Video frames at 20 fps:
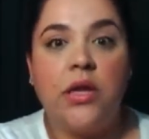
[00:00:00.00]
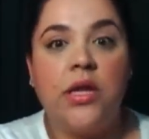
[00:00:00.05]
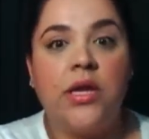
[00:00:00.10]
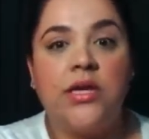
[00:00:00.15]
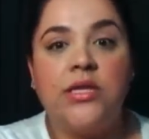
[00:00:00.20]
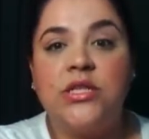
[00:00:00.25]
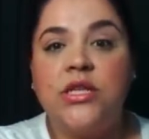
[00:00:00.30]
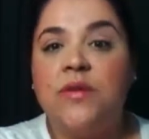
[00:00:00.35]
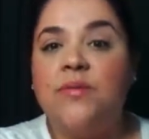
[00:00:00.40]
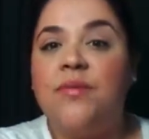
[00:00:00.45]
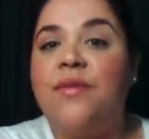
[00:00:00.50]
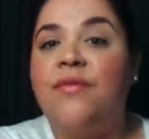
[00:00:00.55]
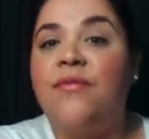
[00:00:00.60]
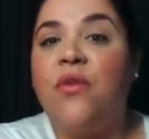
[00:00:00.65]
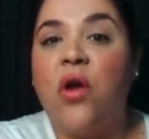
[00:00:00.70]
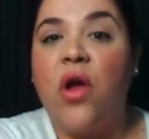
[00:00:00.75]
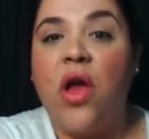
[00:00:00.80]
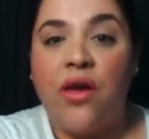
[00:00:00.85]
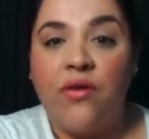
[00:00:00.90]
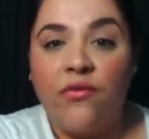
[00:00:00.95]
And it took me
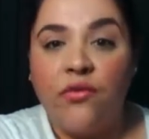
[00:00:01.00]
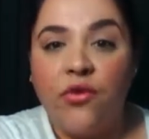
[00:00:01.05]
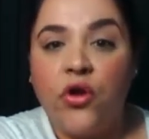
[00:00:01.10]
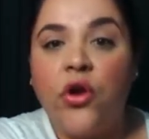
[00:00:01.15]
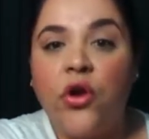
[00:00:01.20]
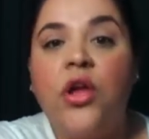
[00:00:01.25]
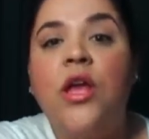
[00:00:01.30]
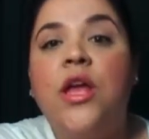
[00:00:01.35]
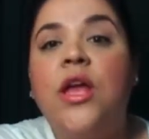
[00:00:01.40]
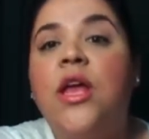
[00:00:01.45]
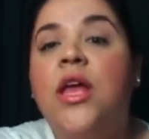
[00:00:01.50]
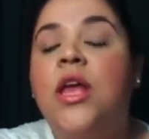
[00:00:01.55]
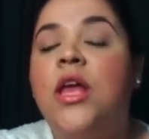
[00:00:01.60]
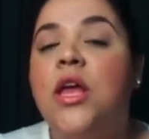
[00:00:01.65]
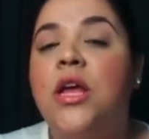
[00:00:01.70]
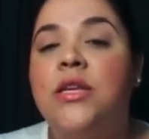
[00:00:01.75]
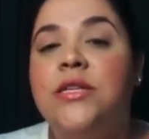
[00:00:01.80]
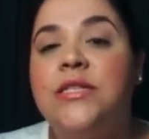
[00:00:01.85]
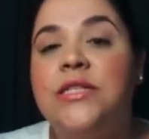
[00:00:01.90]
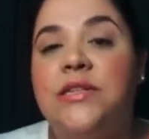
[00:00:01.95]
forever
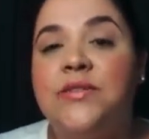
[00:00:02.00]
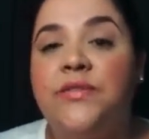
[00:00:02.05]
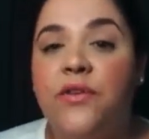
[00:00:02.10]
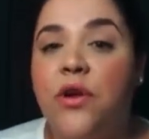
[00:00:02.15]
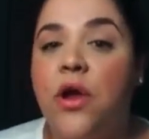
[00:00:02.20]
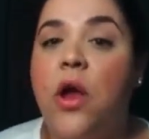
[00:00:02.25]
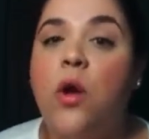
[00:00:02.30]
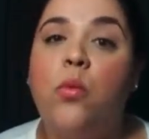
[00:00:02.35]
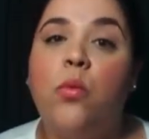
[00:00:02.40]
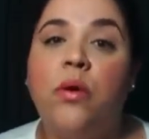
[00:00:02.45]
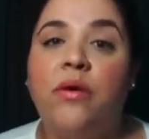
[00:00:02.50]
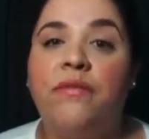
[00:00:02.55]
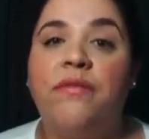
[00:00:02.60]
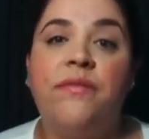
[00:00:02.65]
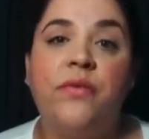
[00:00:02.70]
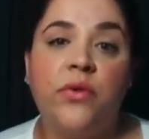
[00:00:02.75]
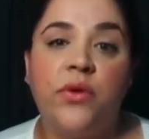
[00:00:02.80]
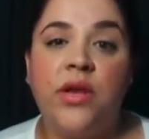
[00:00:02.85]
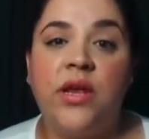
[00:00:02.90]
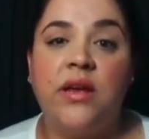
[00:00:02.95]
to figure out what
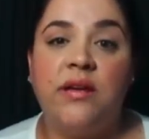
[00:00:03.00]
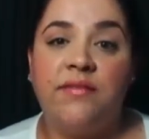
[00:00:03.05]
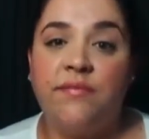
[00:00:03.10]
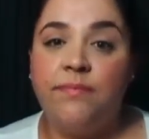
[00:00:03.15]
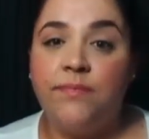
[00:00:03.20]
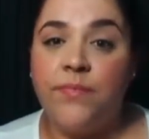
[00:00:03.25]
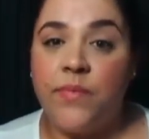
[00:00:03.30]
food he could